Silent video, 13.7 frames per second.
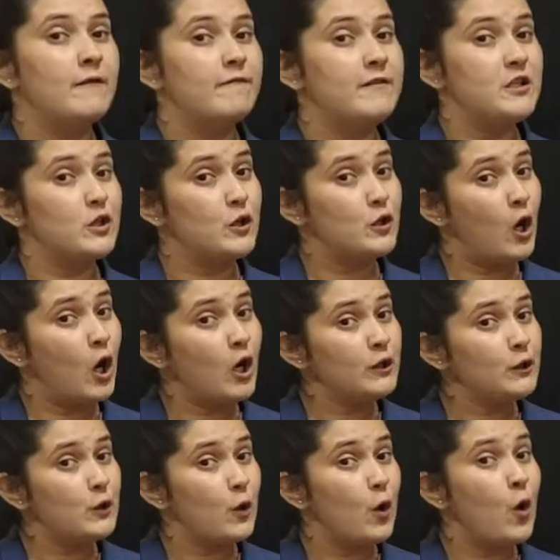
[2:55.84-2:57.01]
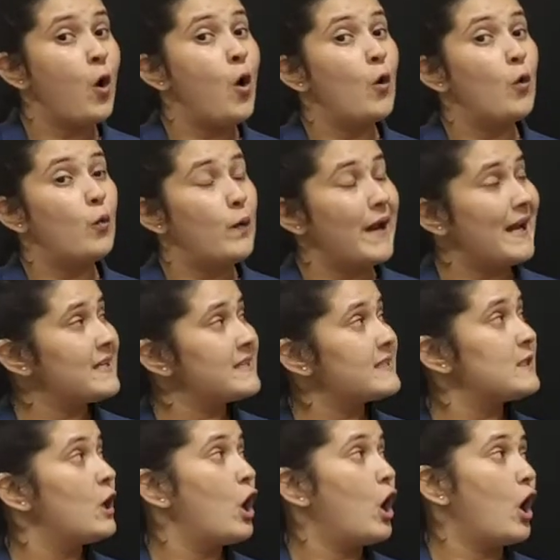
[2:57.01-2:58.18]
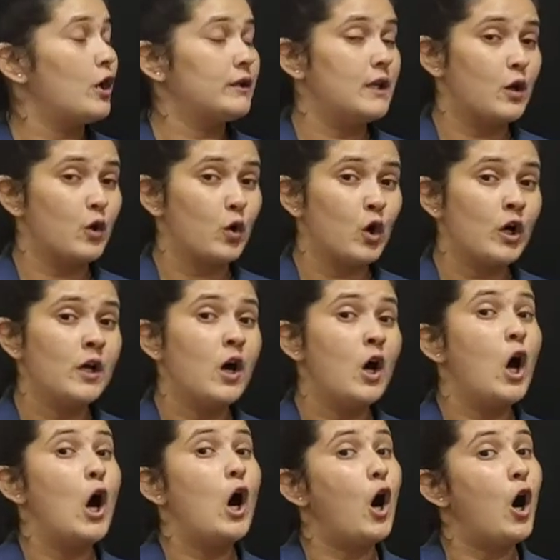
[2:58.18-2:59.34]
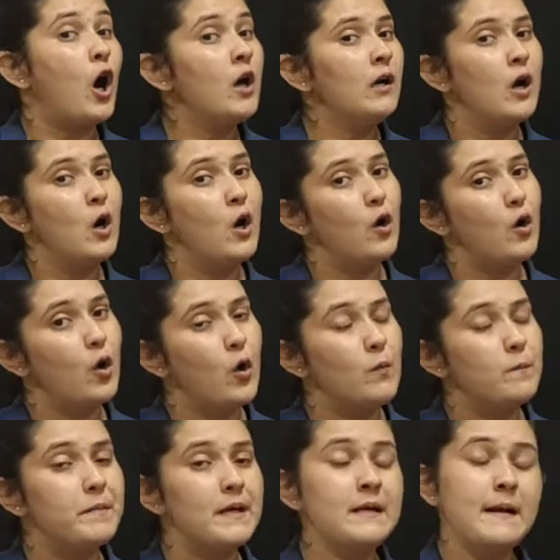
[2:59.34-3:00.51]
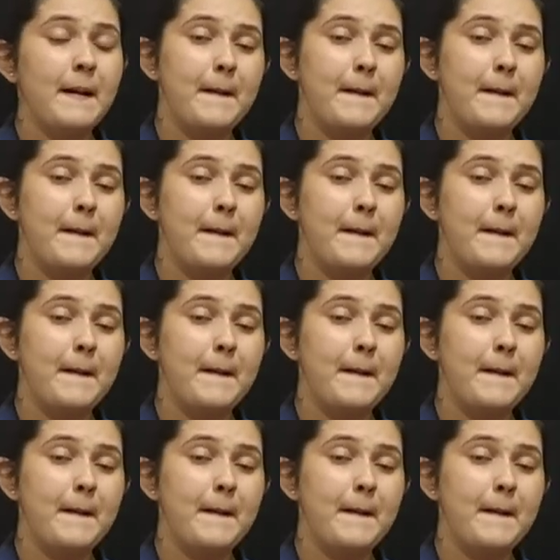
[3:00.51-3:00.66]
We should not throw waste on the road or open